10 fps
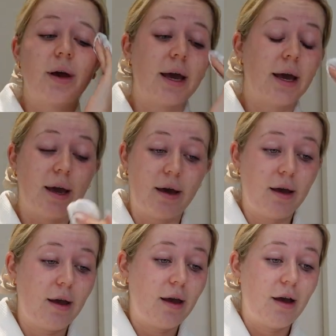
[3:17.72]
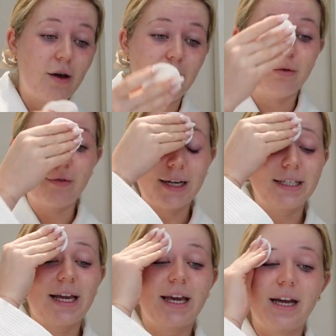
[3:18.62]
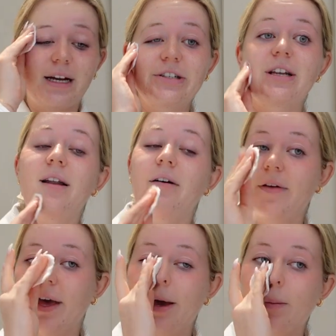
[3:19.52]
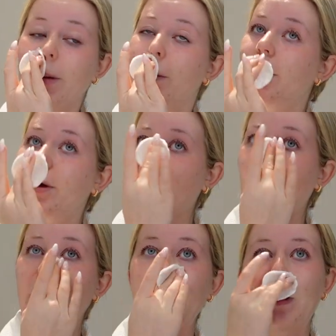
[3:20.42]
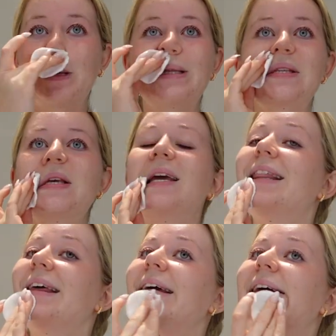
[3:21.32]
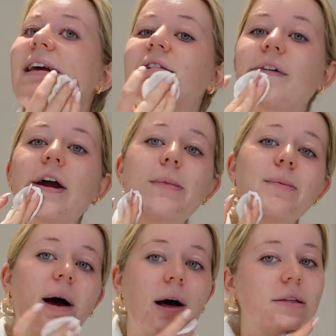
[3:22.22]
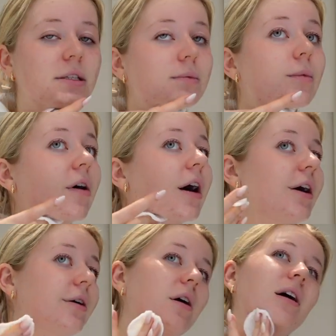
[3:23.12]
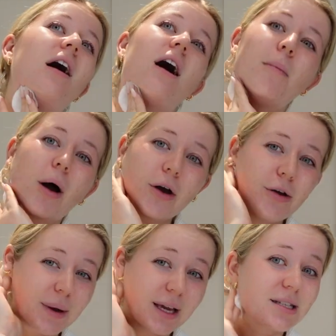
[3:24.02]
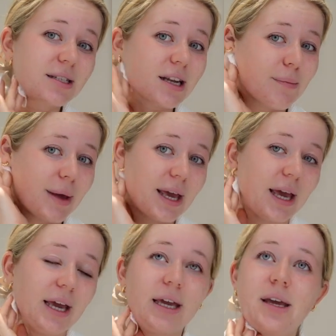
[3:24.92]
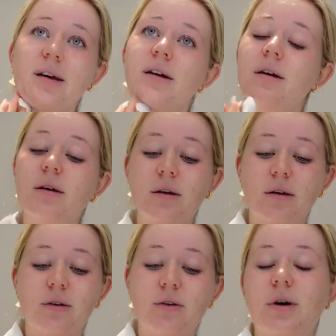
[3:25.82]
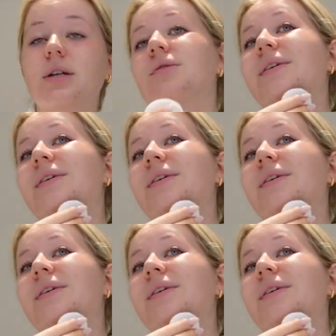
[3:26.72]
here already. I just love it. We want to go and see the Roman baths tomorrow. I'm hoping it's gonna be not as